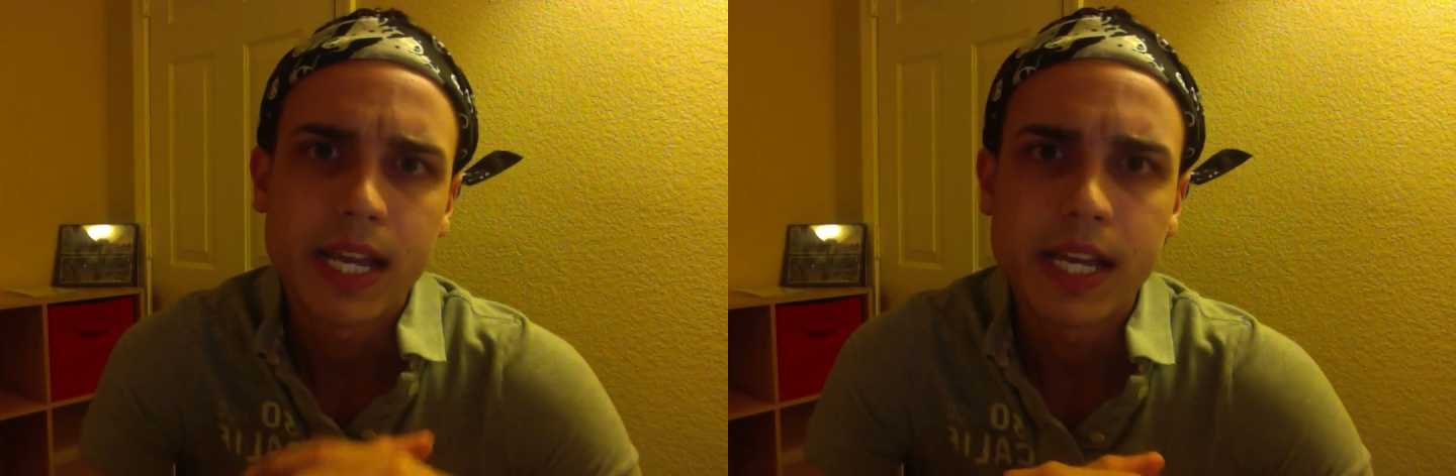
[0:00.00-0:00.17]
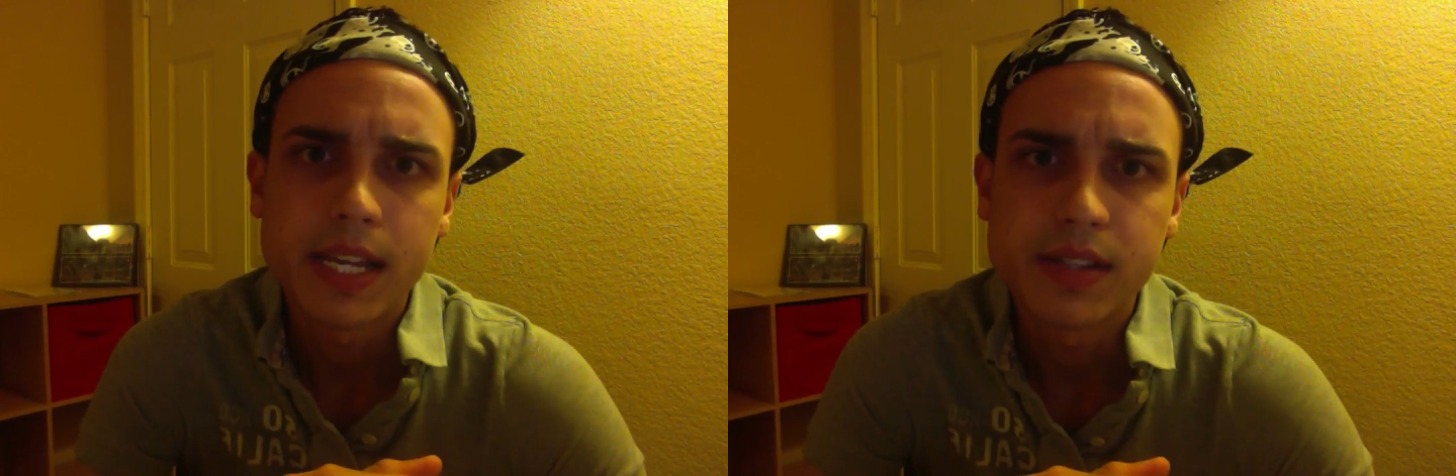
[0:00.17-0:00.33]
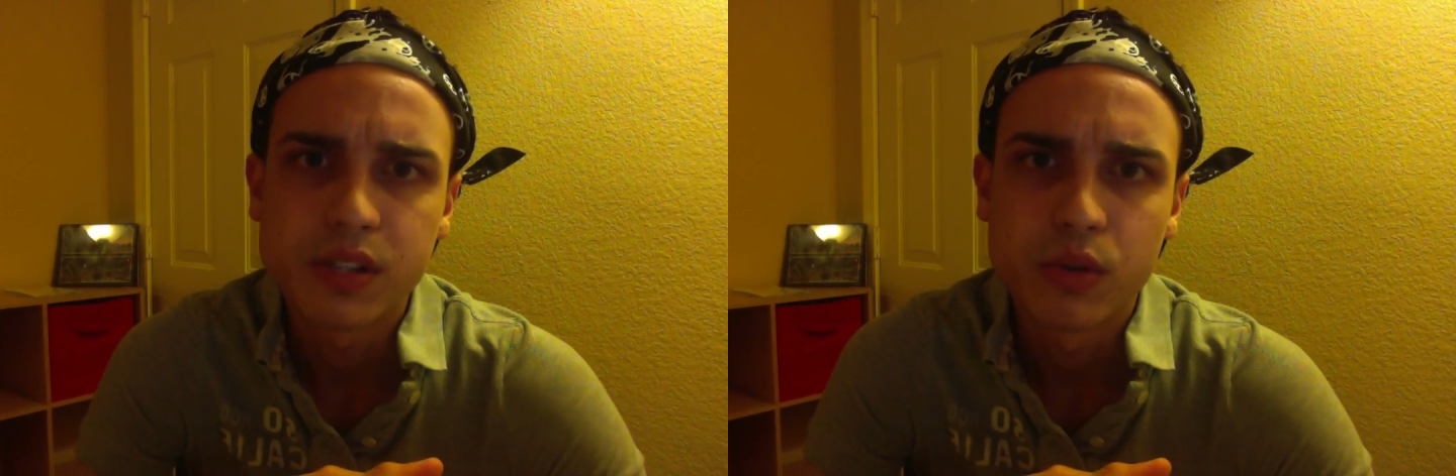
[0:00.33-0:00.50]

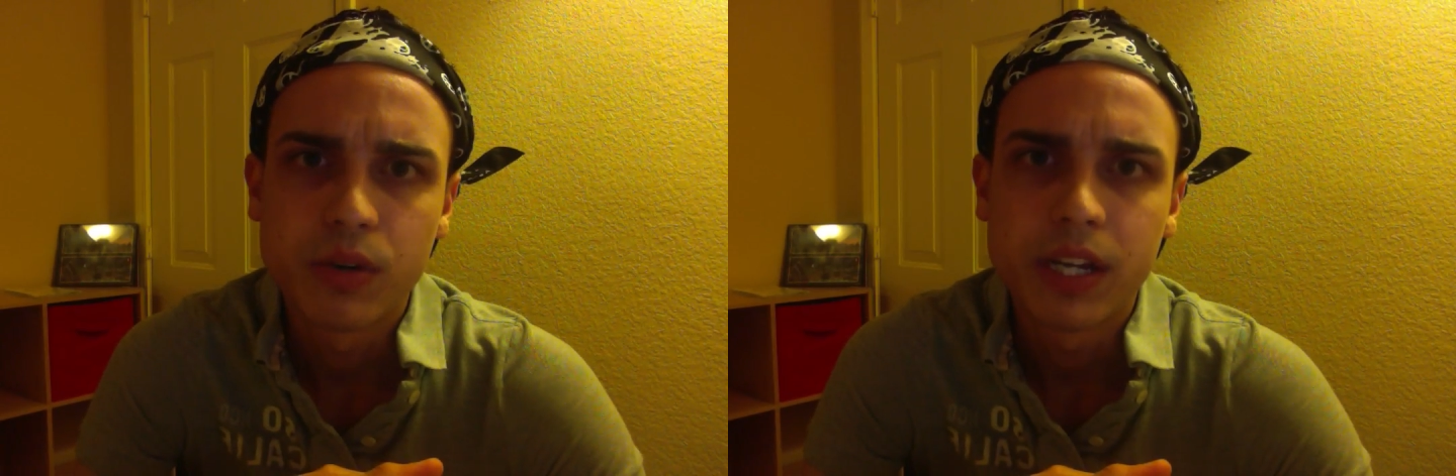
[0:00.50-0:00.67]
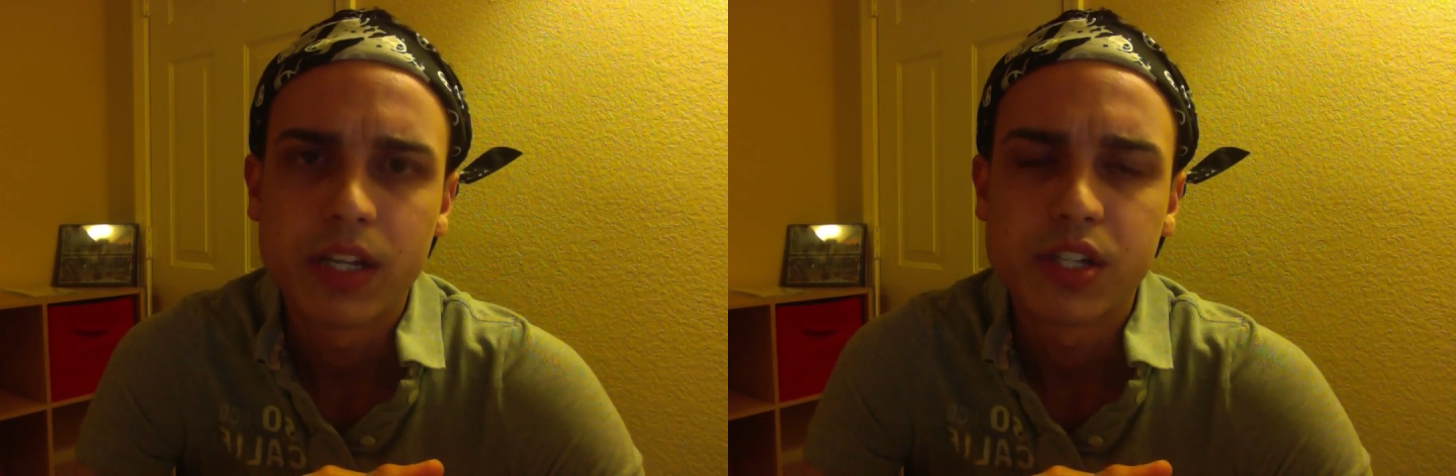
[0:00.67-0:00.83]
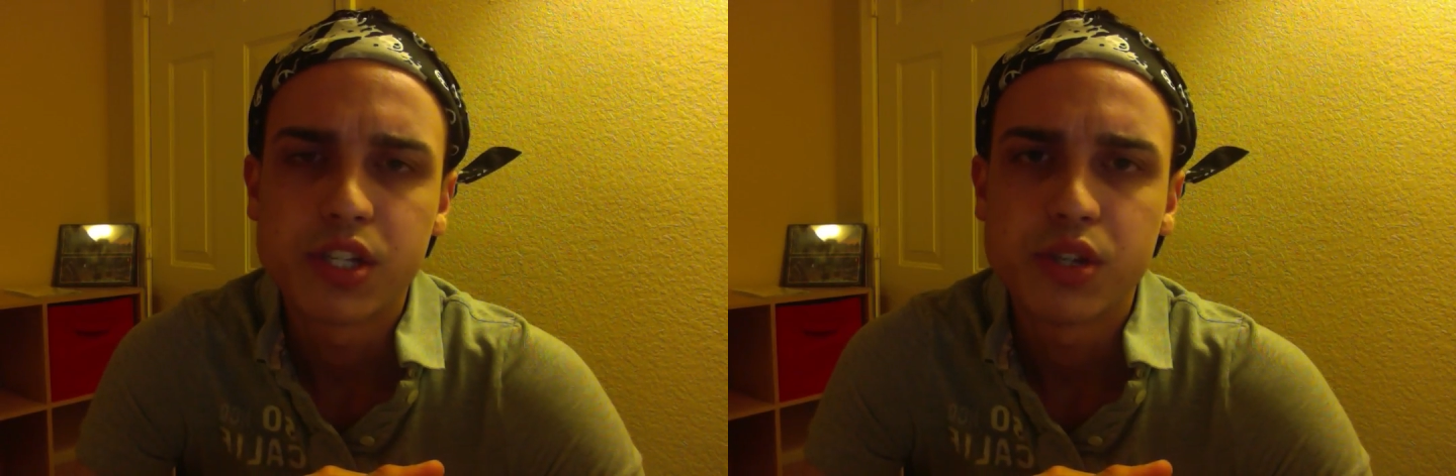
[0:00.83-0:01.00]
is
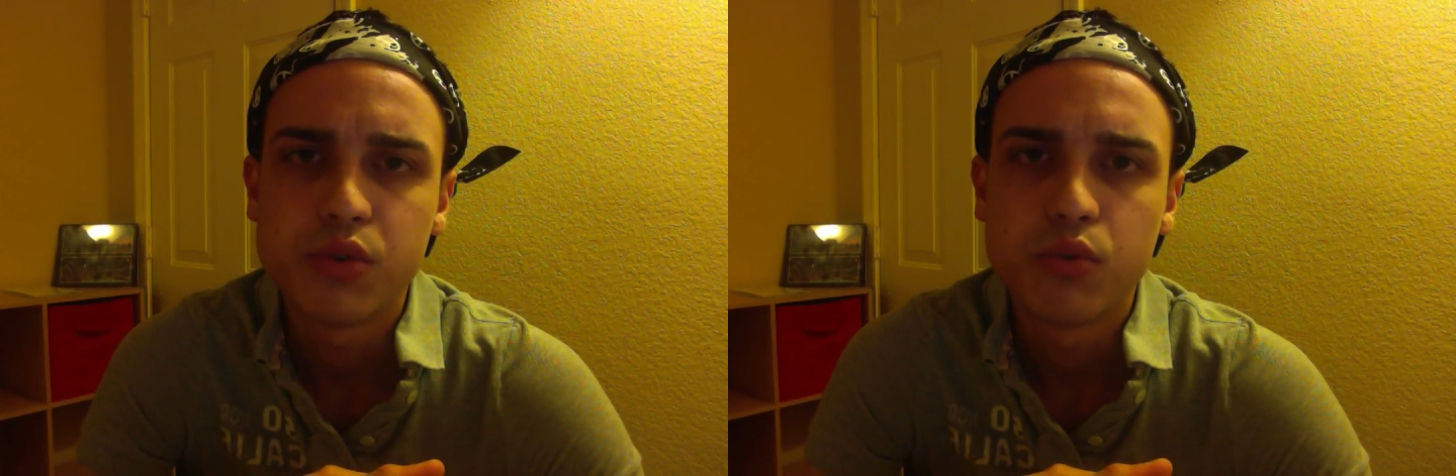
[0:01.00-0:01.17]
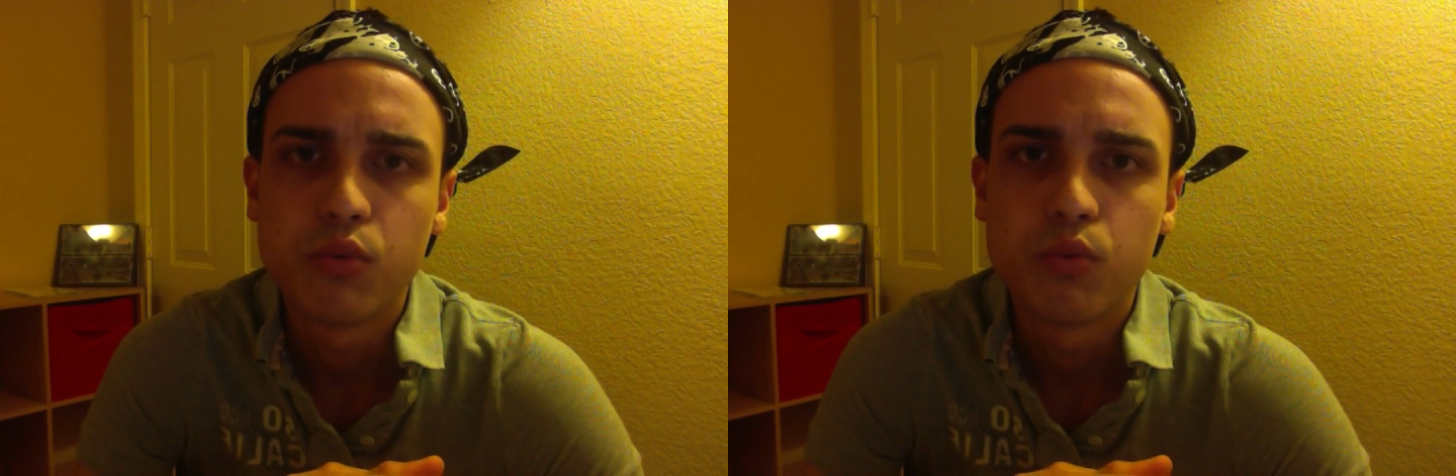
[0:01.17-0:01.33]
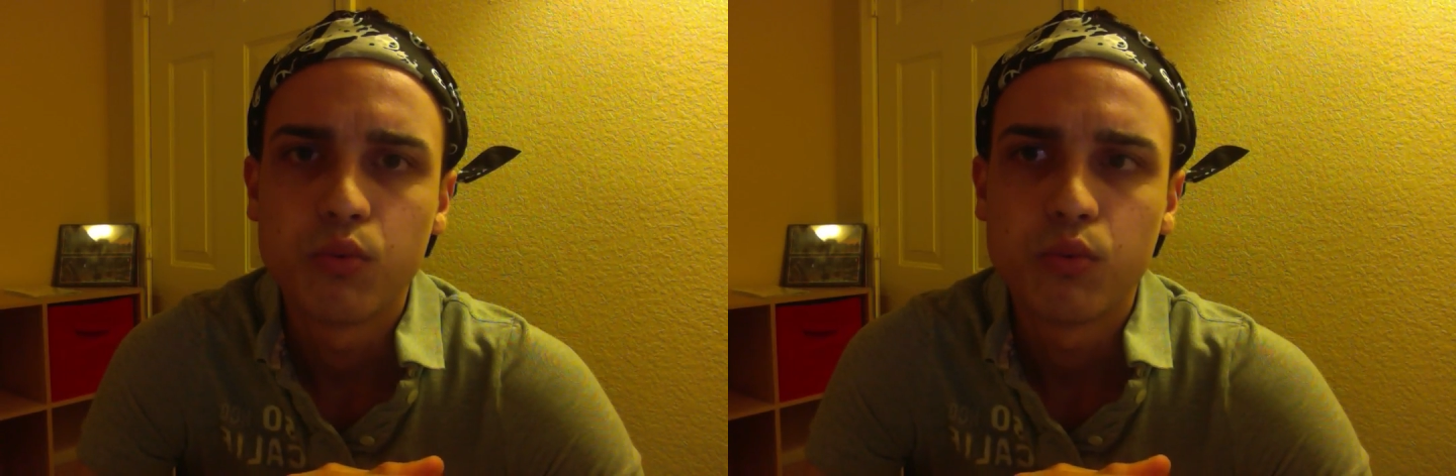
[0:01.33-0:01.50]
going
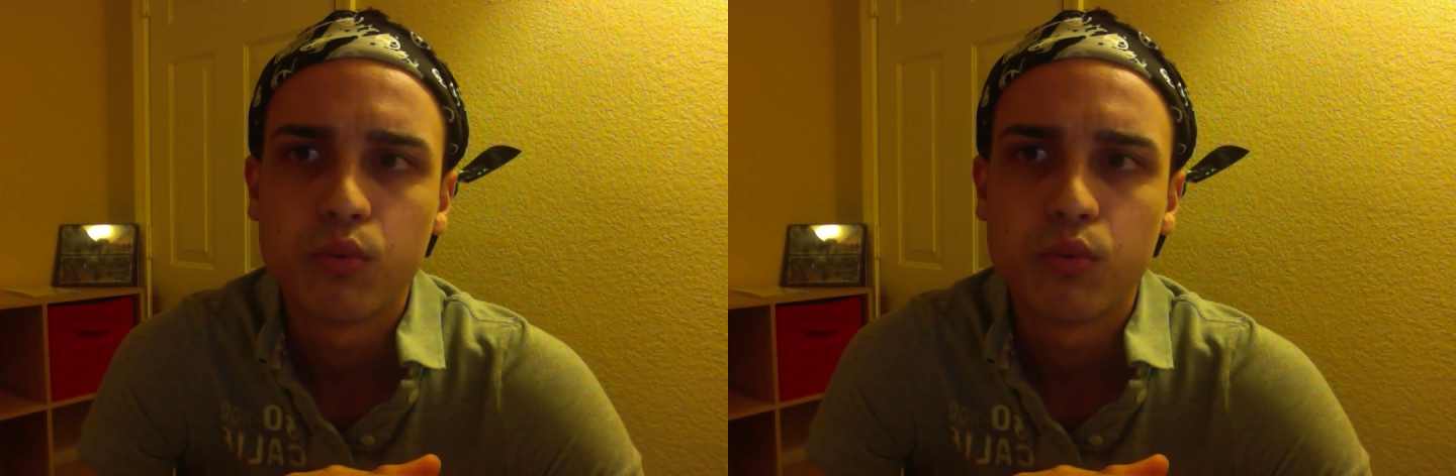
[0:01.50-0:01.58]
to